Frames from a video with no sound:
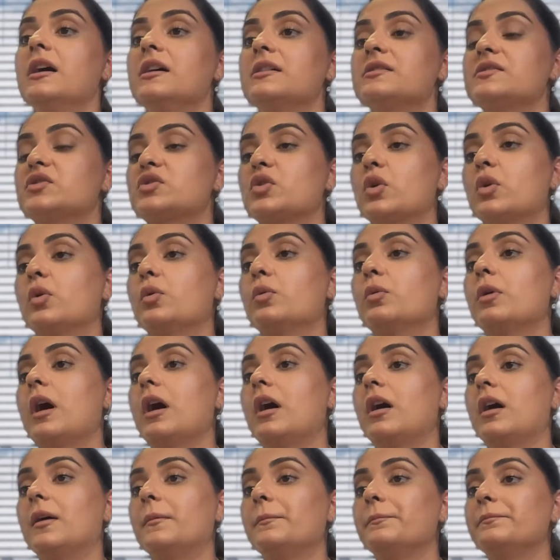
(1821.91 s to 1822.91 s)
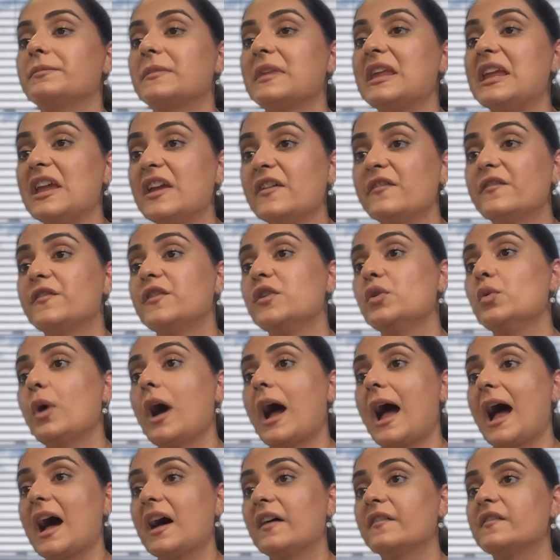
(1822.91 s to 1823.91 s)
So if you
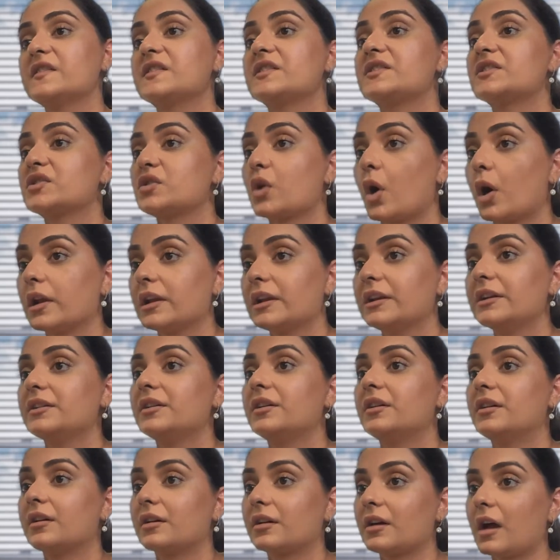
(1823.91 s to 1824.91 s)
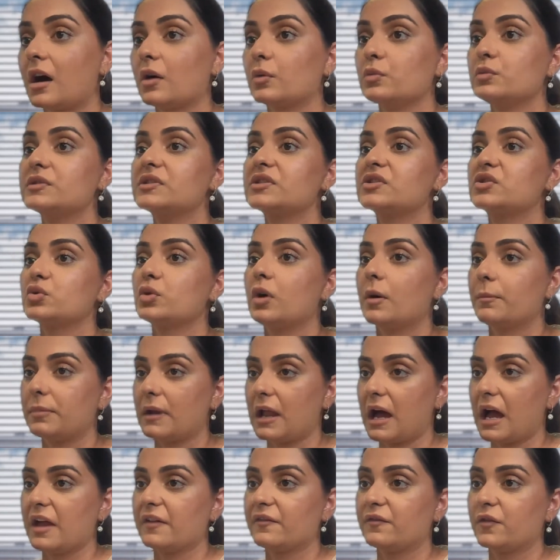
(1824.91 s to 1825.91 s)
have solid grounds to
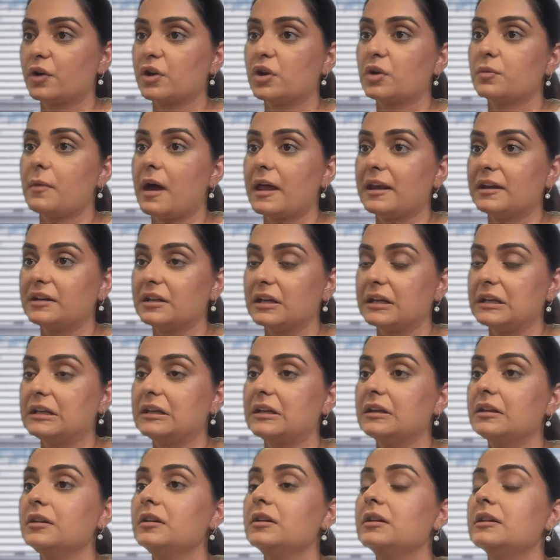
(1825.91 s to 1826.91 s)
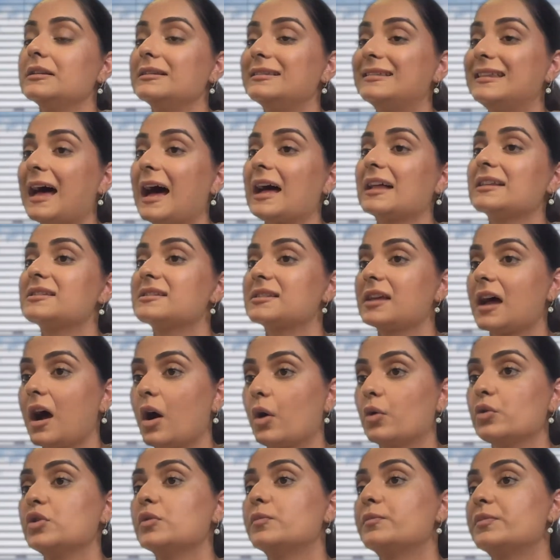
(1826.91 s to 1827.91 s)
apply for humanitarian, that's
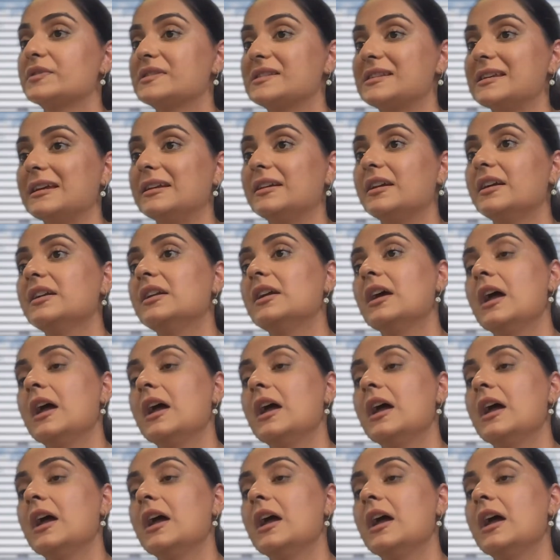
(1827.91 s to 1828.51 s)
how you proceeded.